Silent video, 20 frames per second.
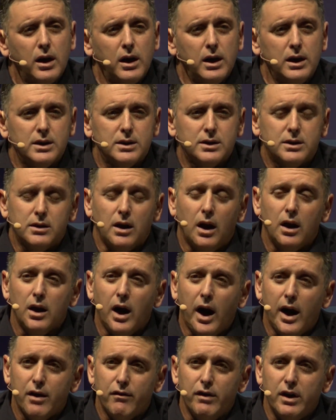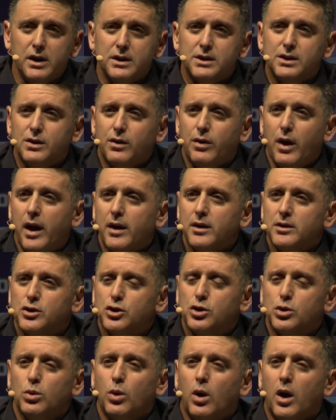is a lot of it is
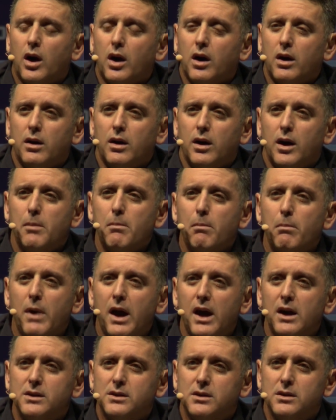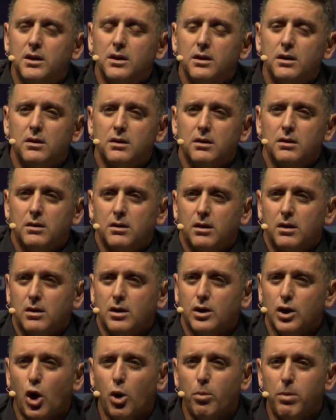thanks to our amazing
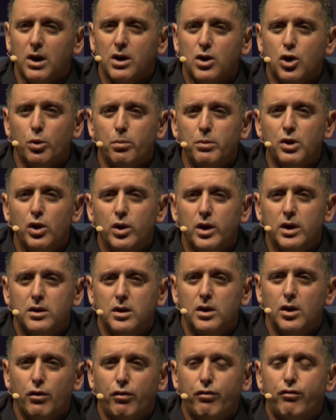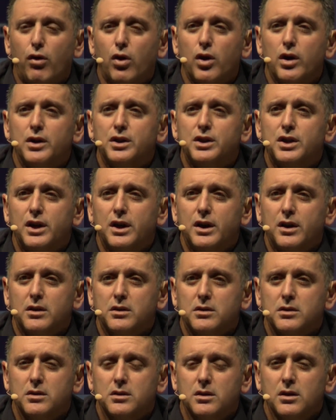global community of
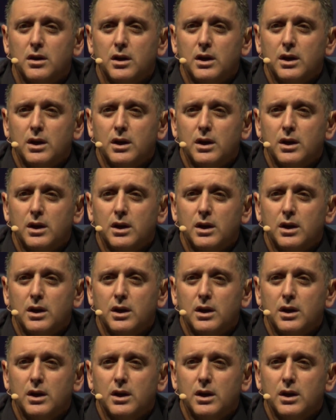volunteers.